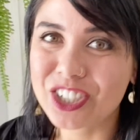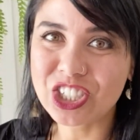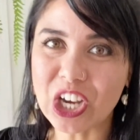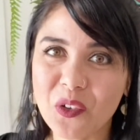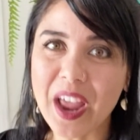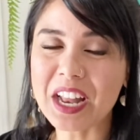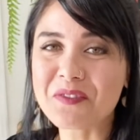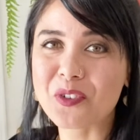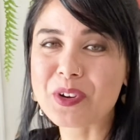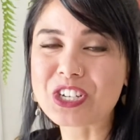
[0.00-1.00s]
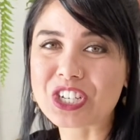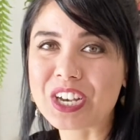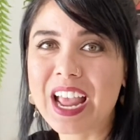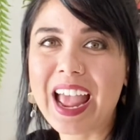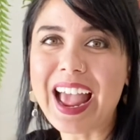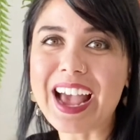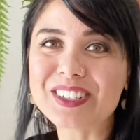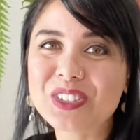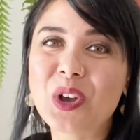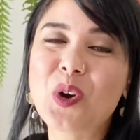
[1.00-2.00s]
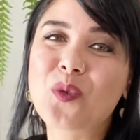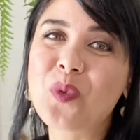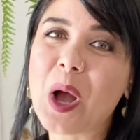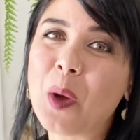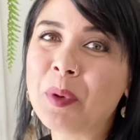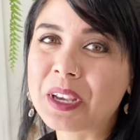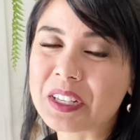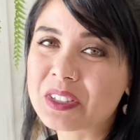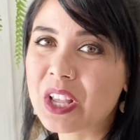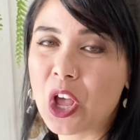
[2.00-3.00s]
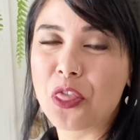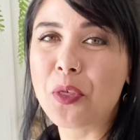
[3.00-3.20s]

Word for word: share that information as well because